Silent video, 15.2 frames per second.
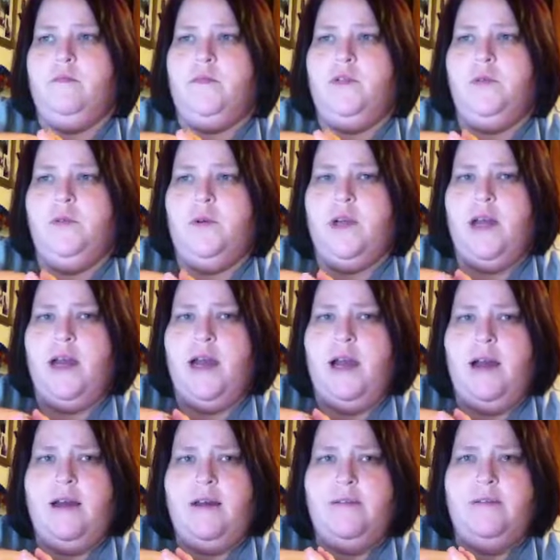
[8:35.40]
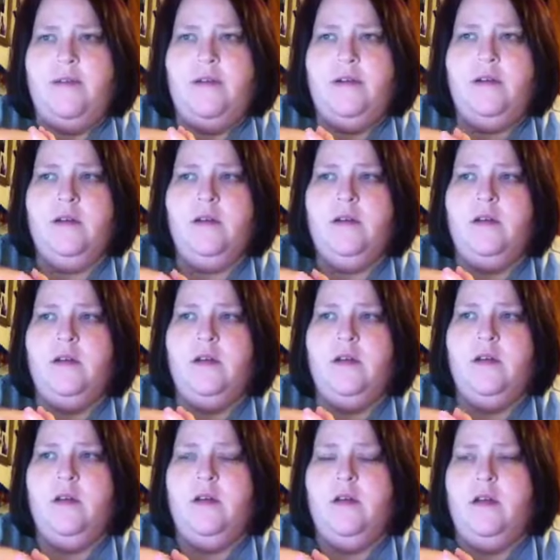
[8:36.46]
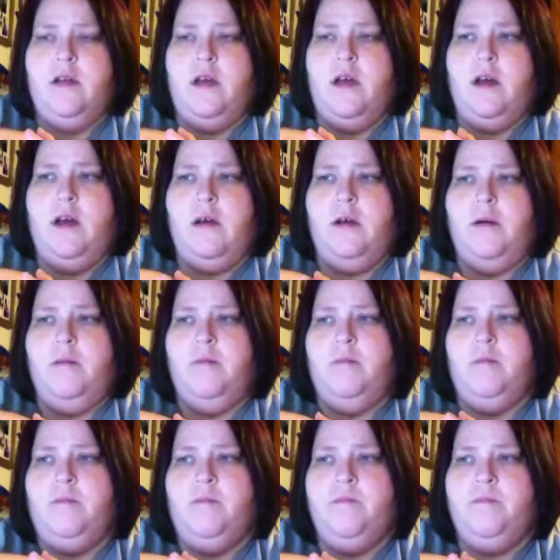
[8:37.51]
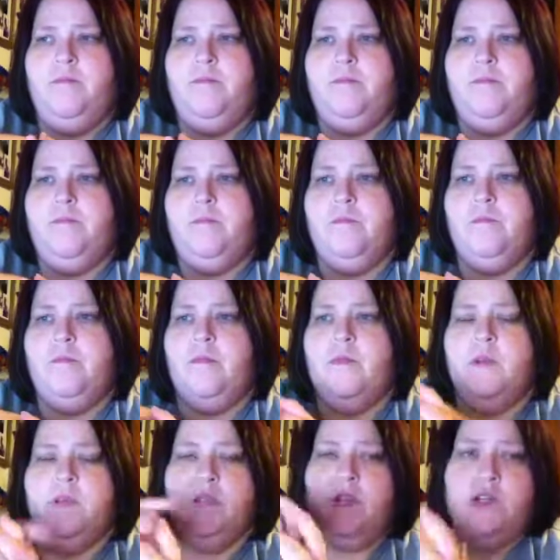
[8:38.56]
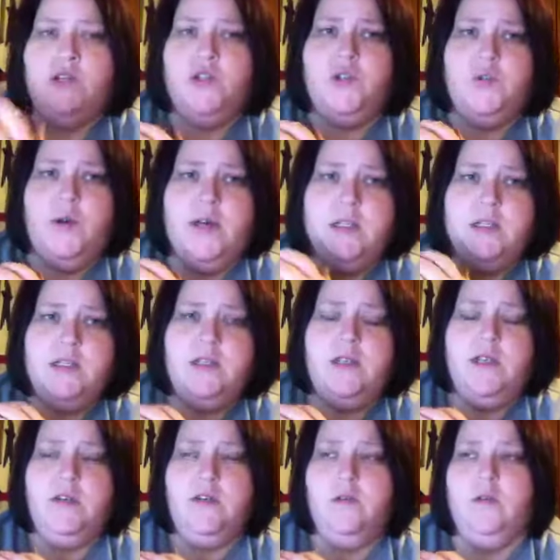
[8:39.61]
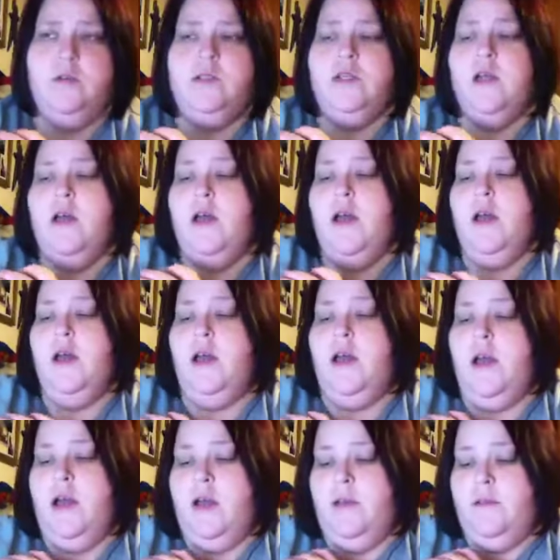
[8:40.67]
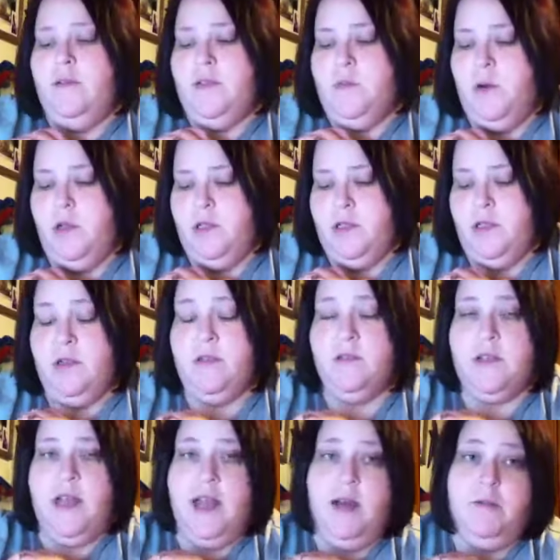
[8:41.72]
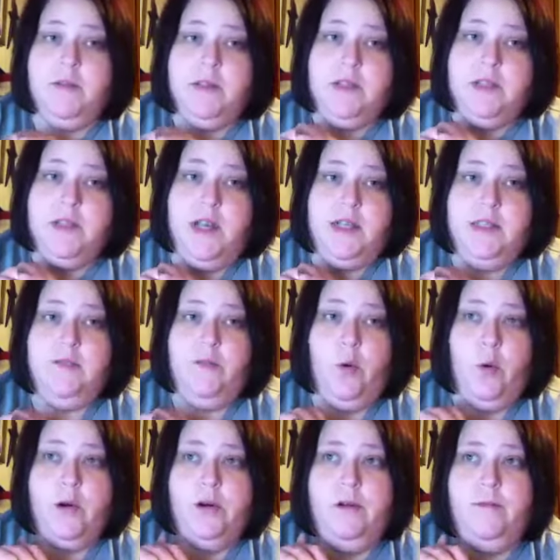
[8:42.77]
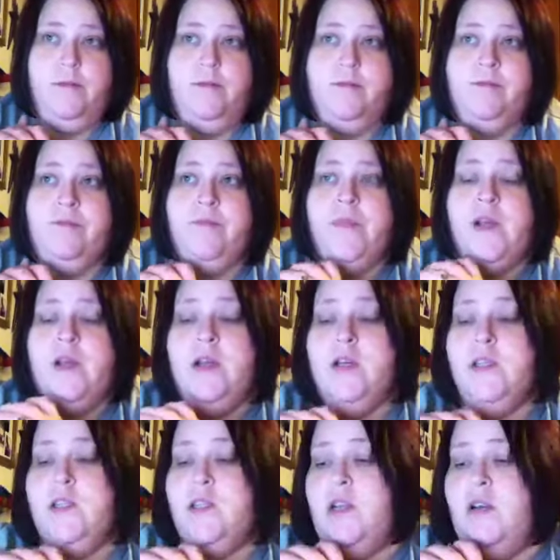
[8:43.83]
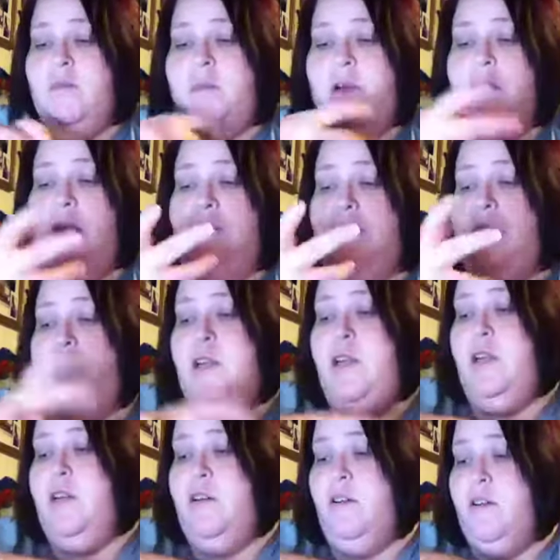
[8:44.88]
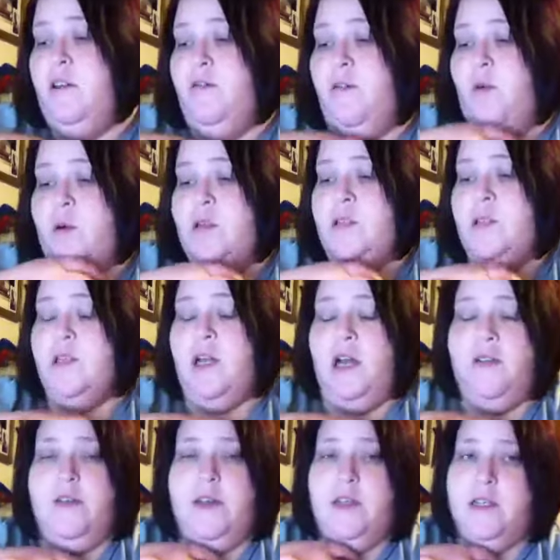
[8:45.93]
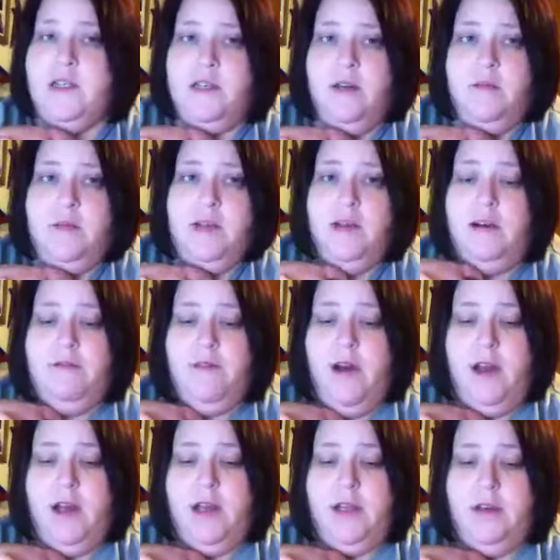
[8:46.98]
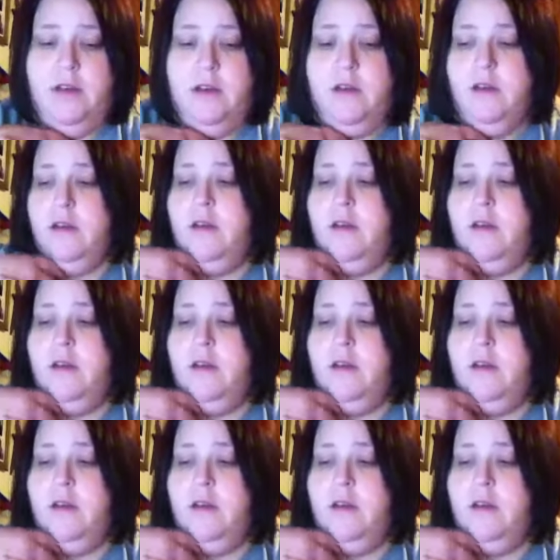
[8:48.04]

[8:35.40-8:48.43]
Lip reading: 2.5 size US needles, and the smallest needles I had was a size 4. So, but I'm knitting it on the 4s, and I think it's coming out fine.